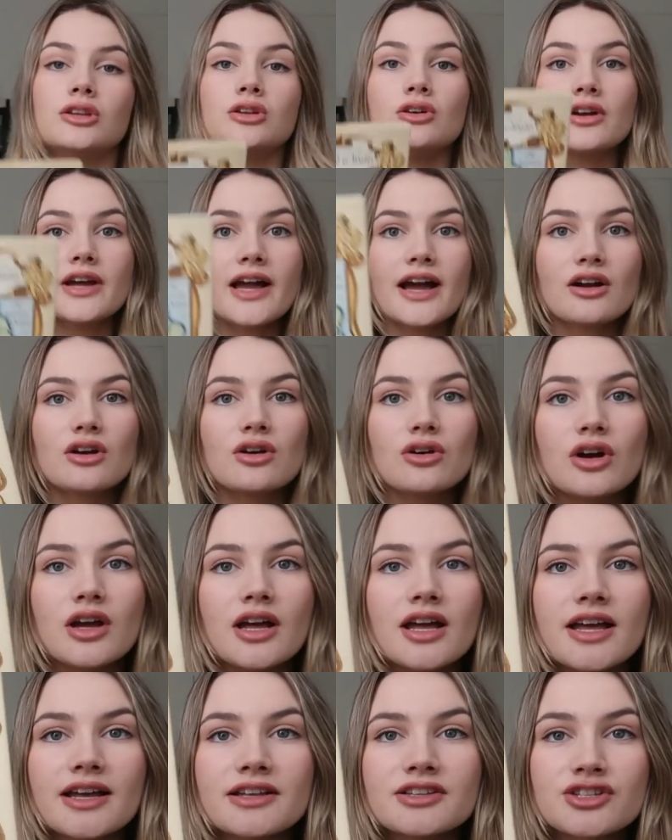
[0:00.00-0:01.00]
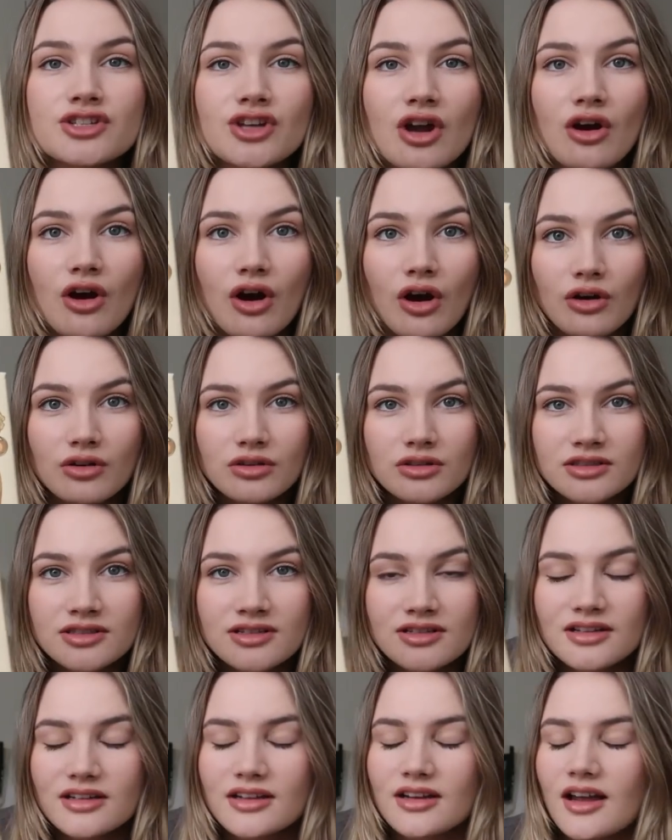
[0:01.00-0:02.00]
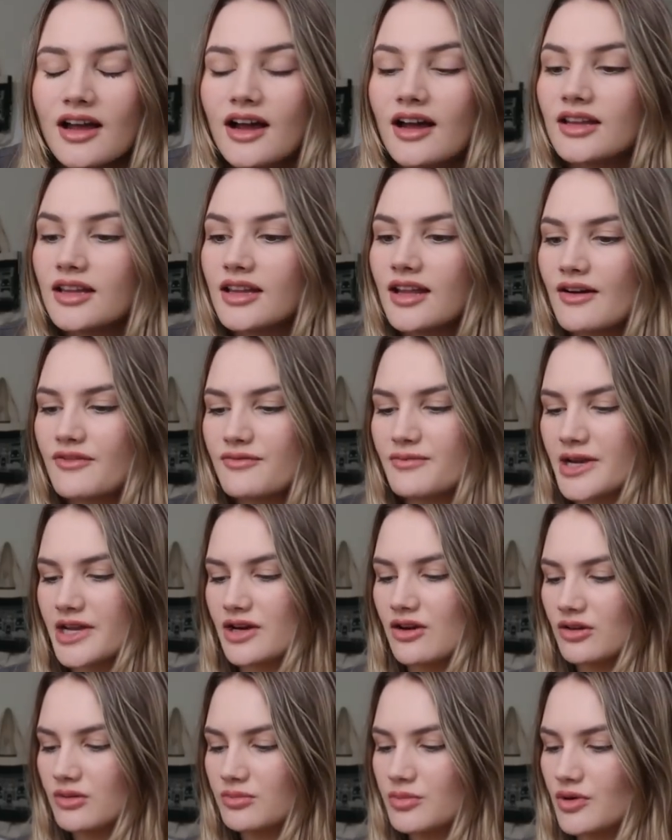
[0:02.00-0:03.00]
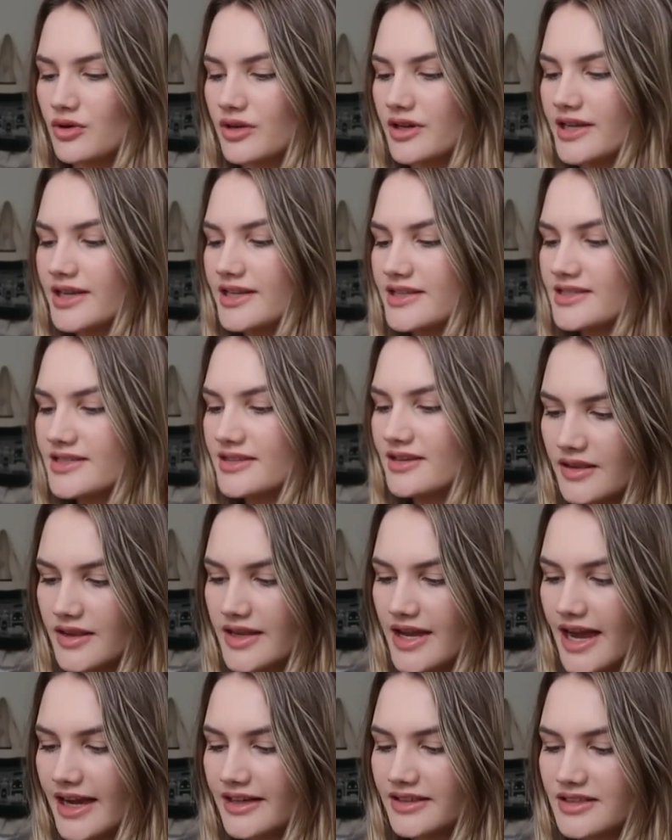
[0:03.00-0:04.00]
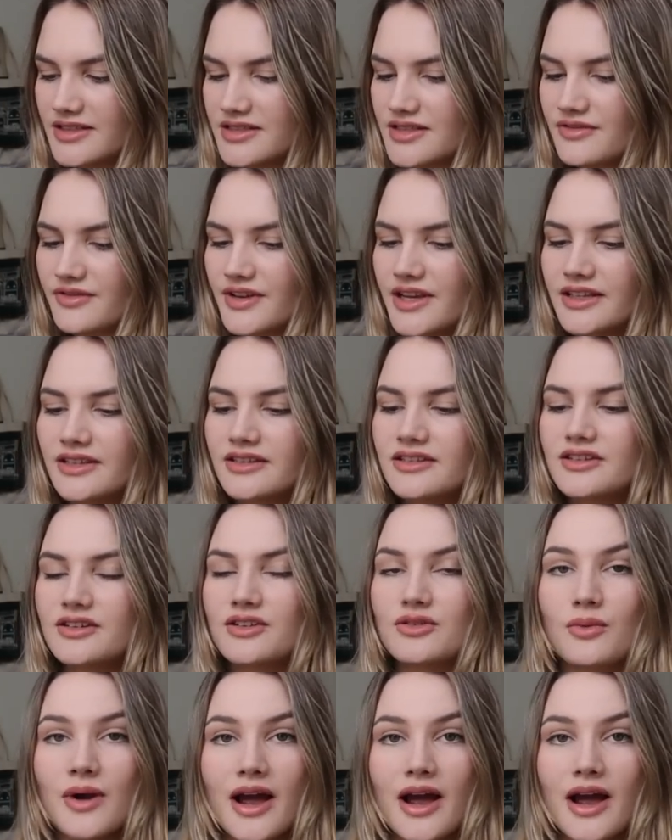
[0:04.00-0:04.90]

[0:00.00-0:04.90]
Look how cool. It's so old. Love me an old book. It's the Atlas of England and